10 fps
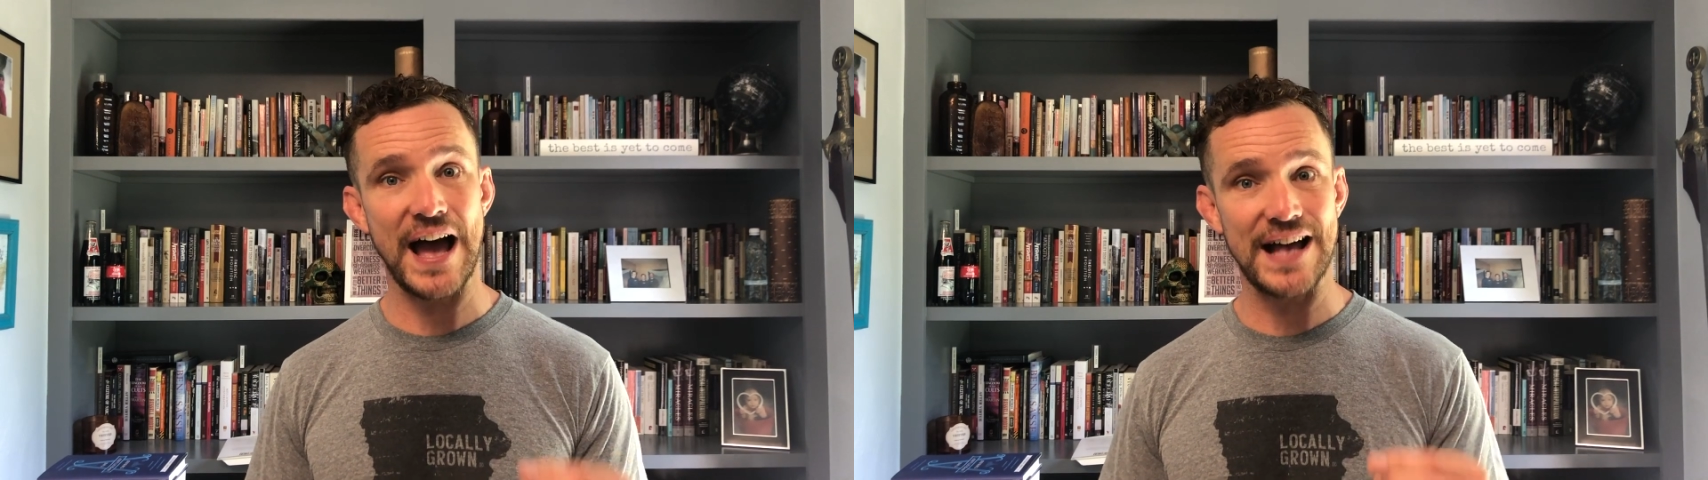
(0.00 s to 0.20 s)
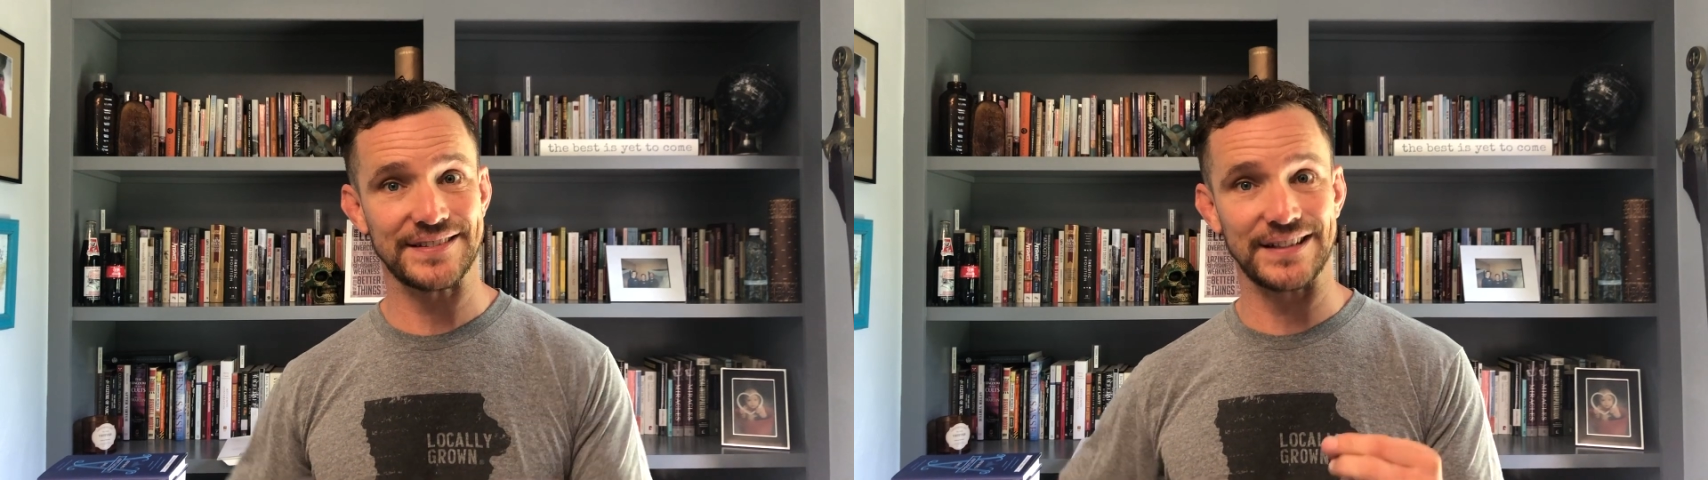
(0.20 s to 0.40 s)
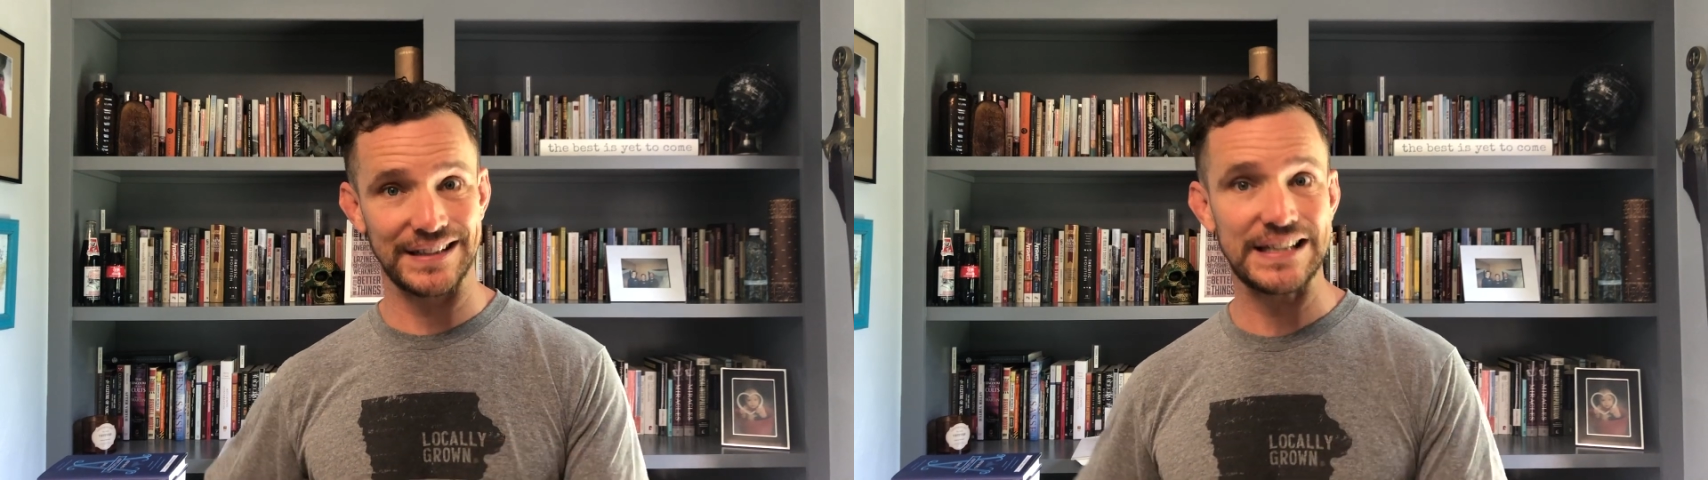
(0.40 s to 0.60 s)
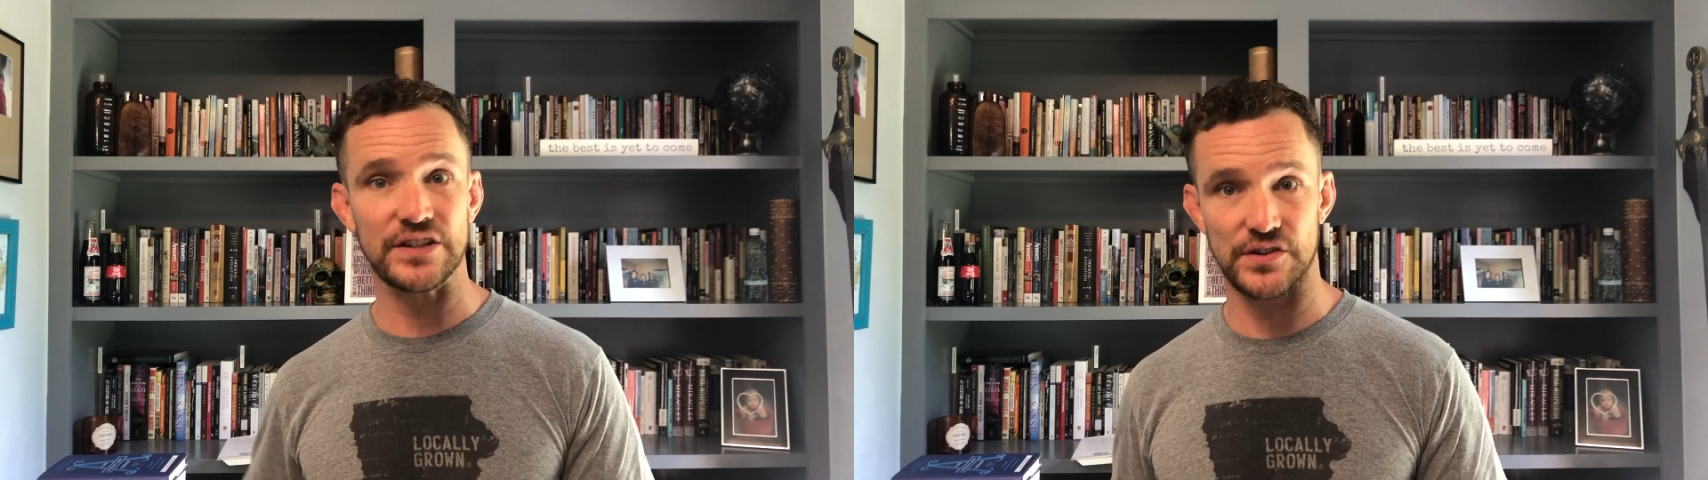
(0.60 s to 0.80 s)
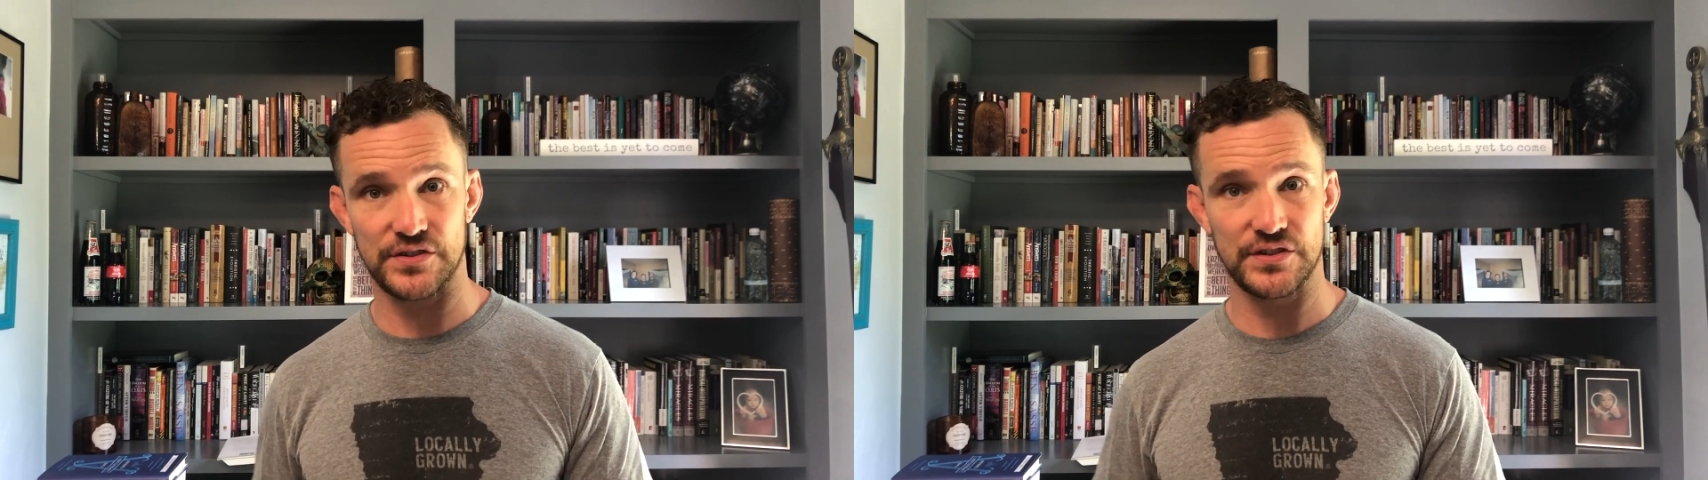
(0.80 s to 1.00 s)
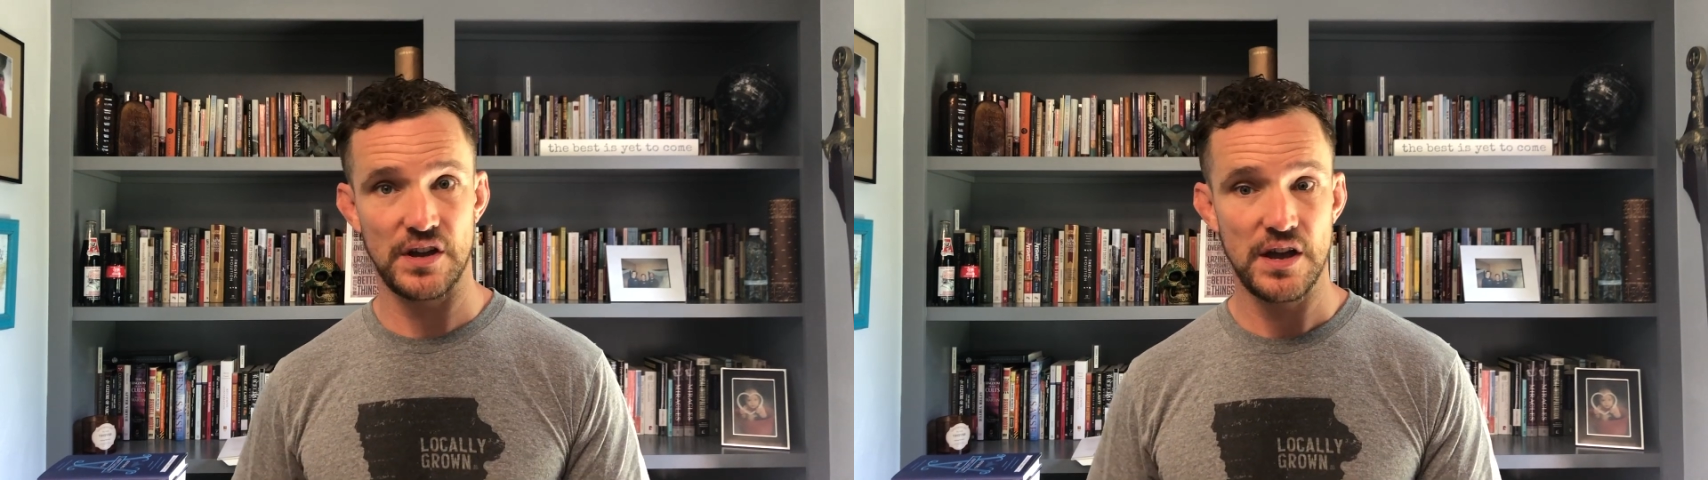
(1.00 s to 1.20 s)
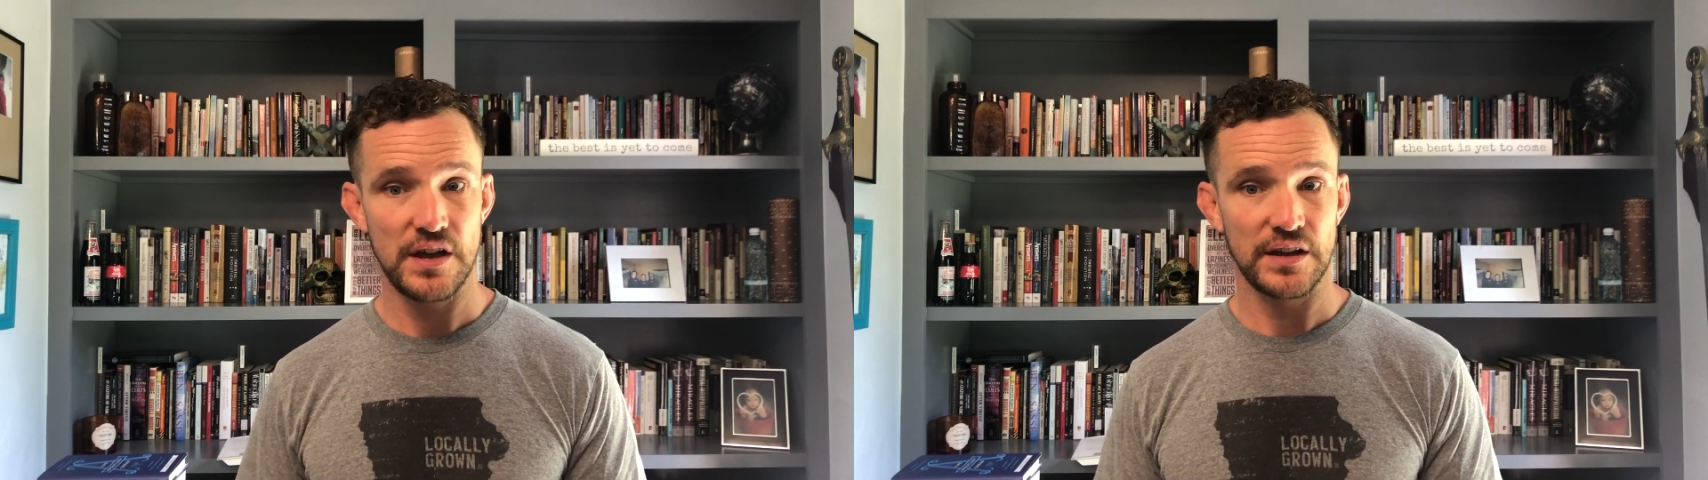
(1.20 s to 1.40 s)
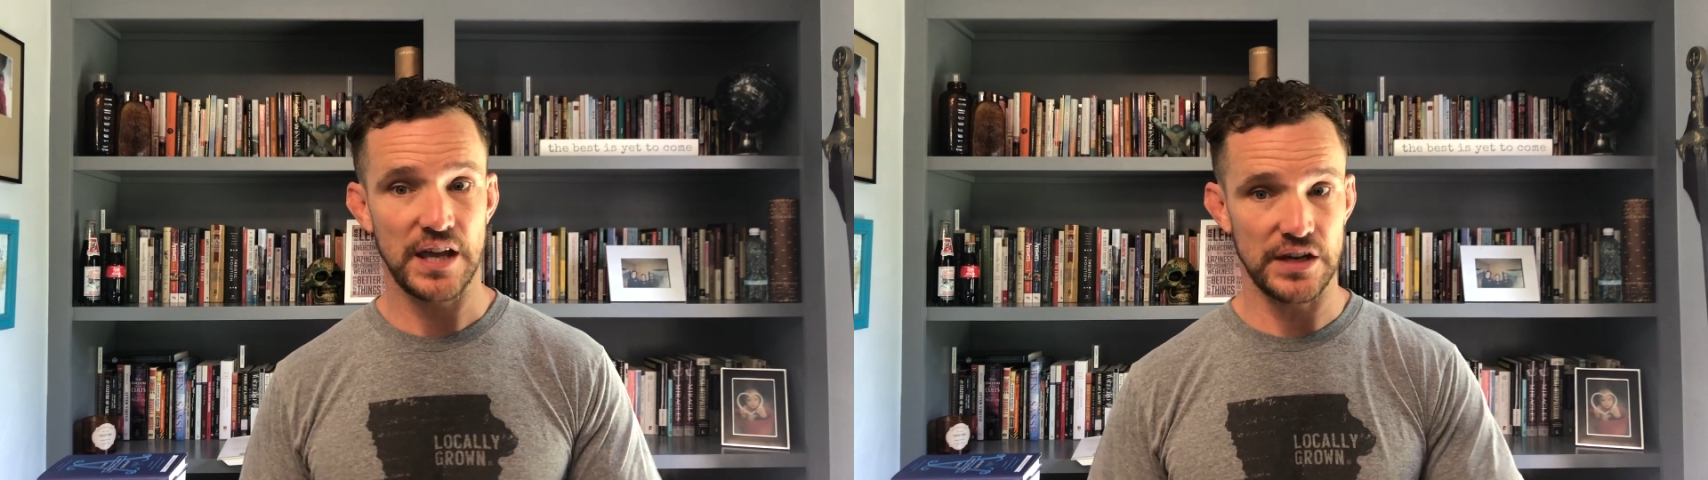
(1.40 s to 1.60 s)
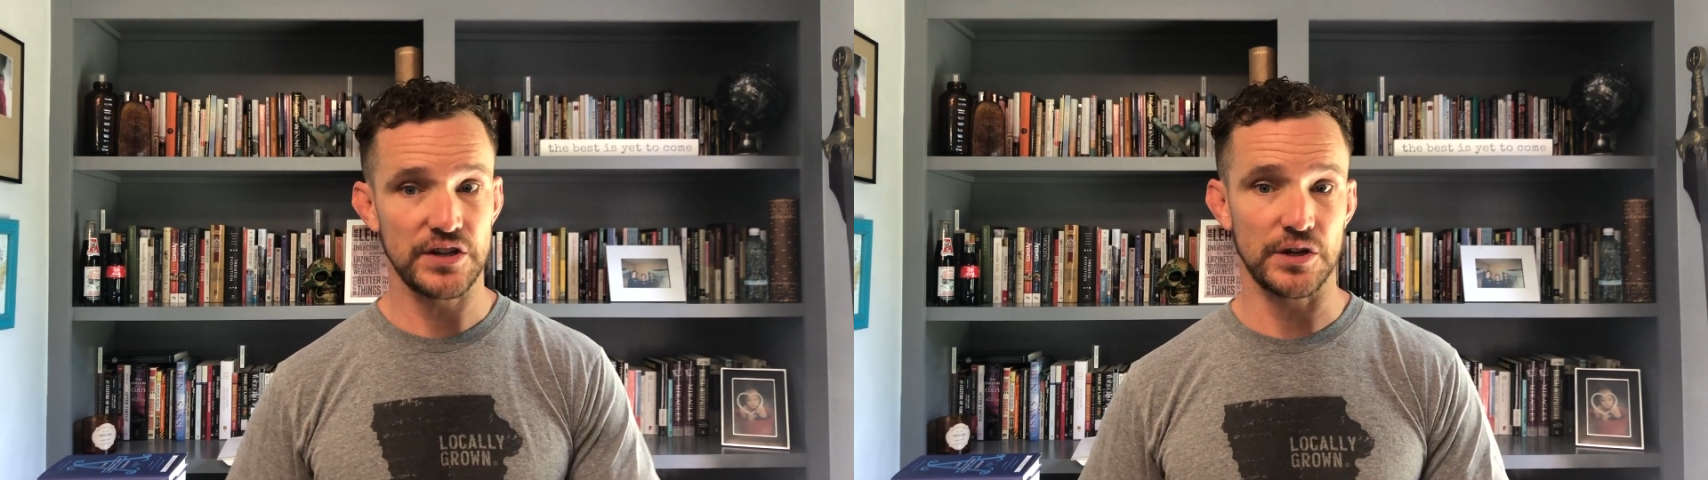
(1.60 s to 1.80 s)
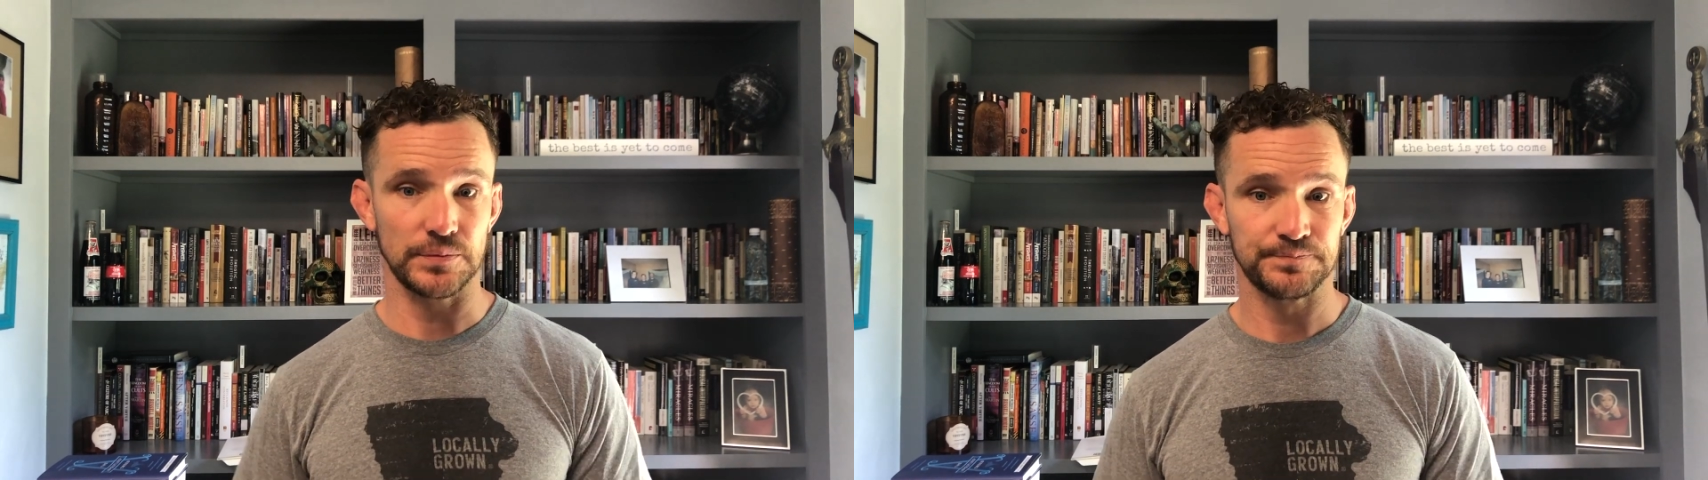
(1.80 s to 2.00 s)
as the leaders can
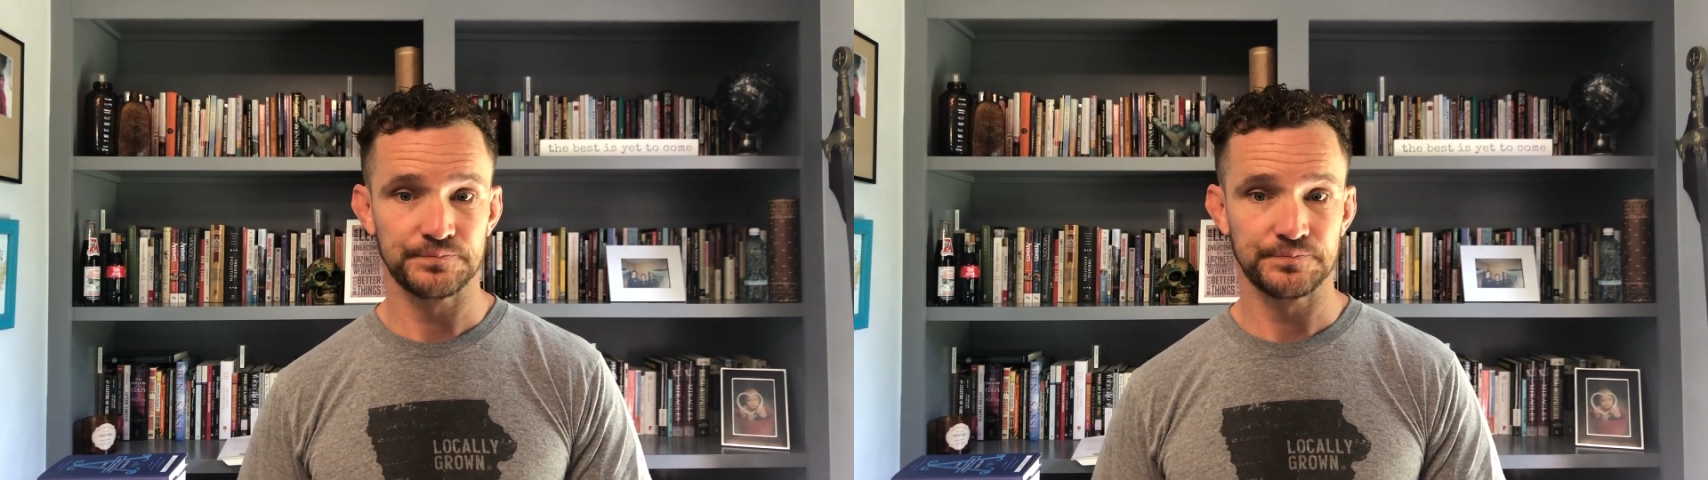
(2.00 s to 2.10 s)
do.